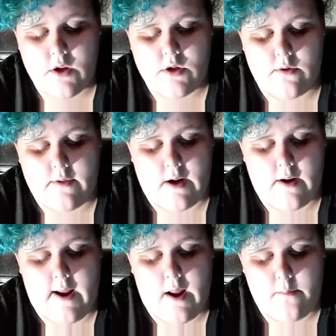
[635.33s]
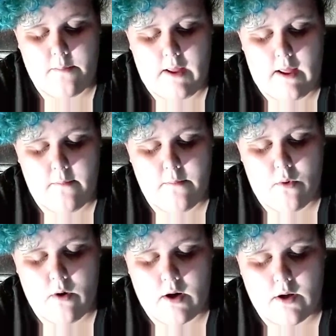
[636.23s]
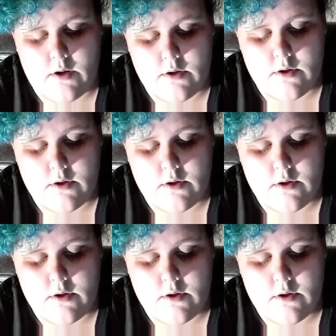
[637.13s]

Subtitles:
so there can't be more,